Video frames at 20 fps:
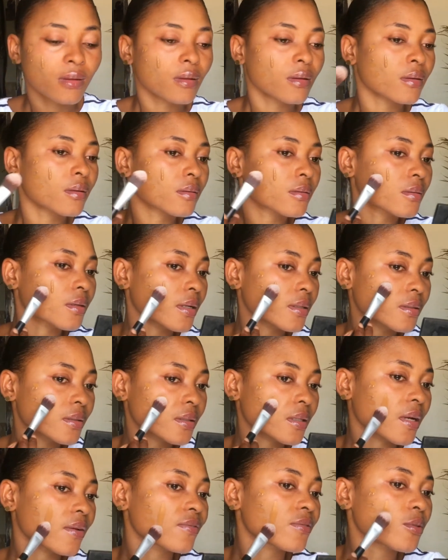So I just
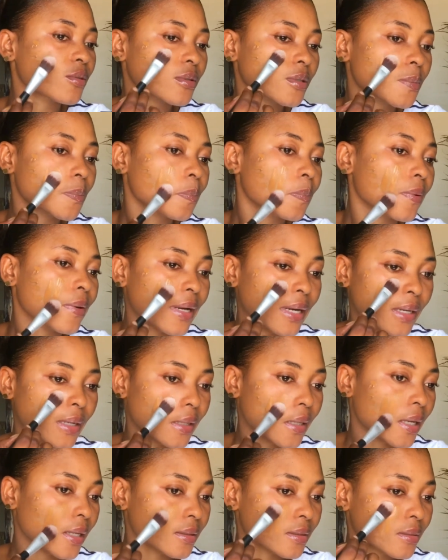have to spread
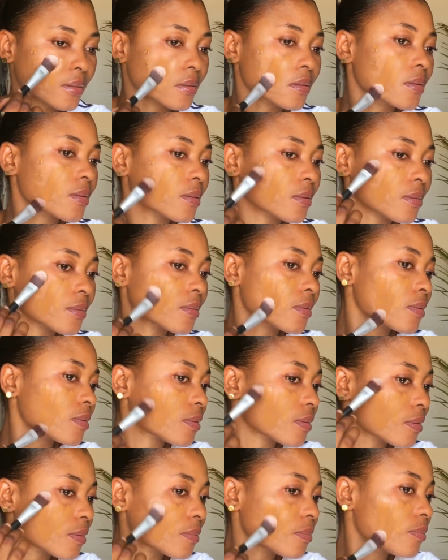that
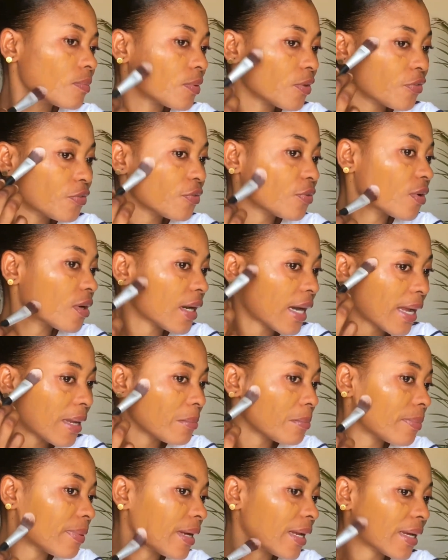before I
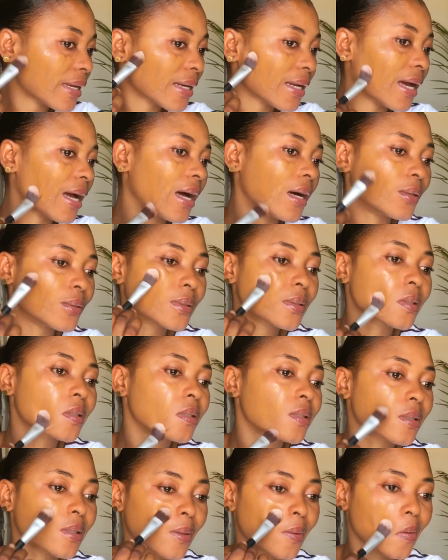blend out.
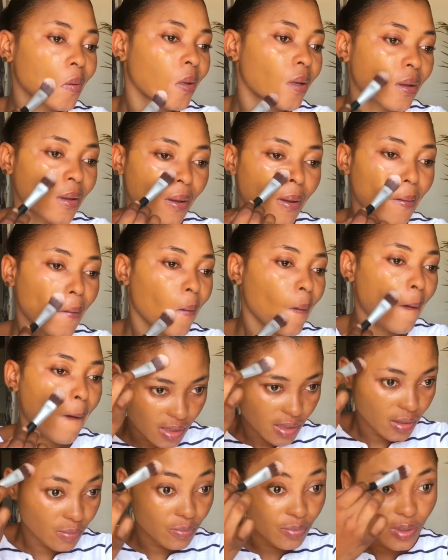It's
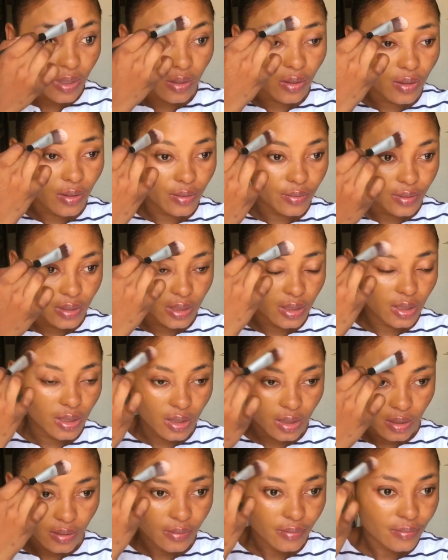a bit
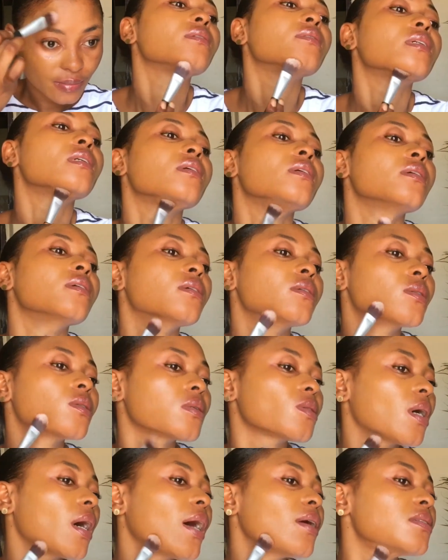orangey.
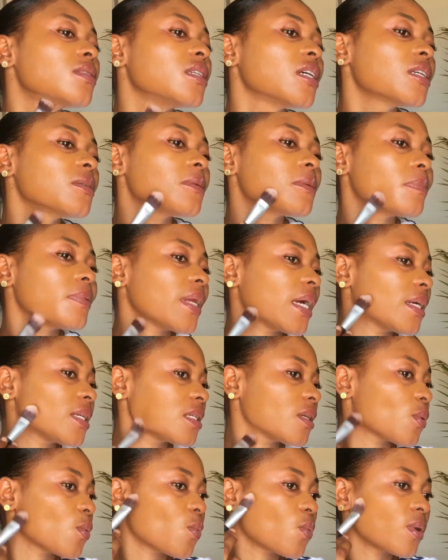So I'll just be
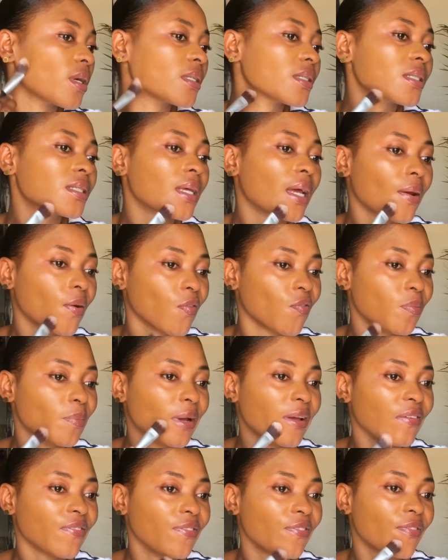blending one side of
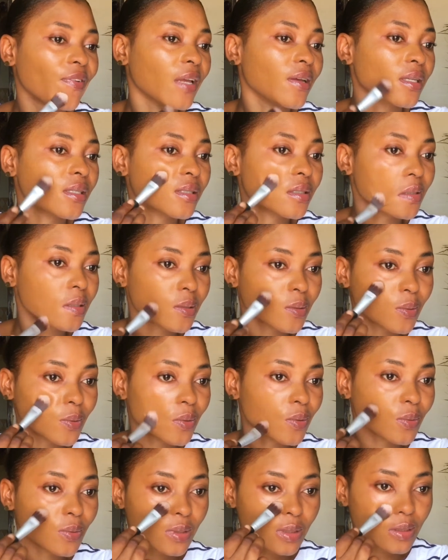my face so
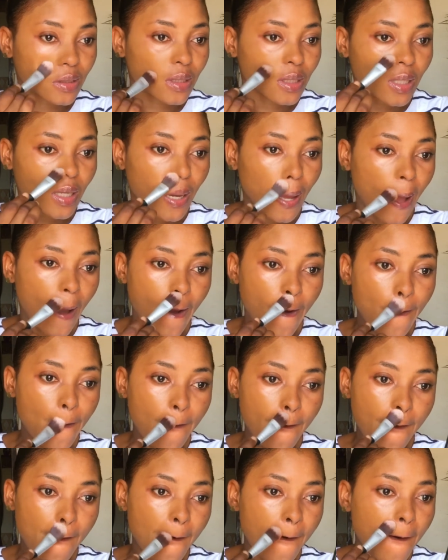you see how
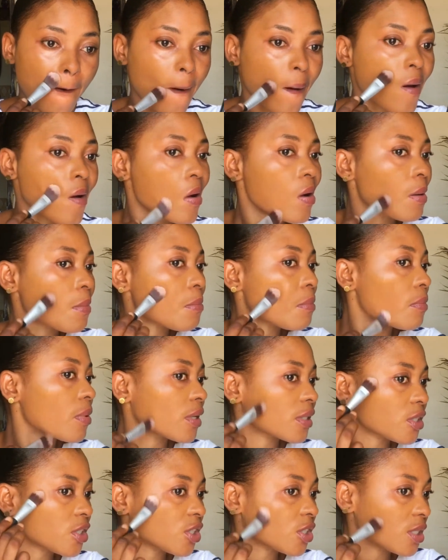
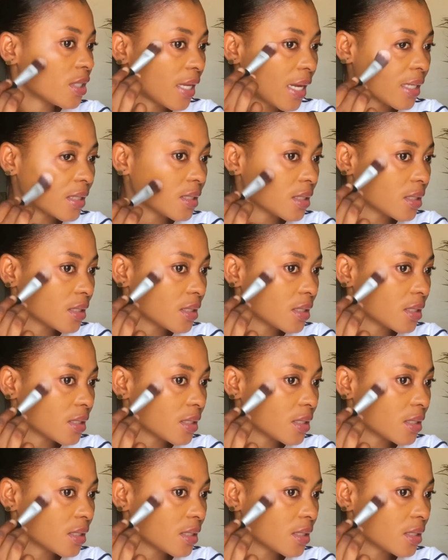much that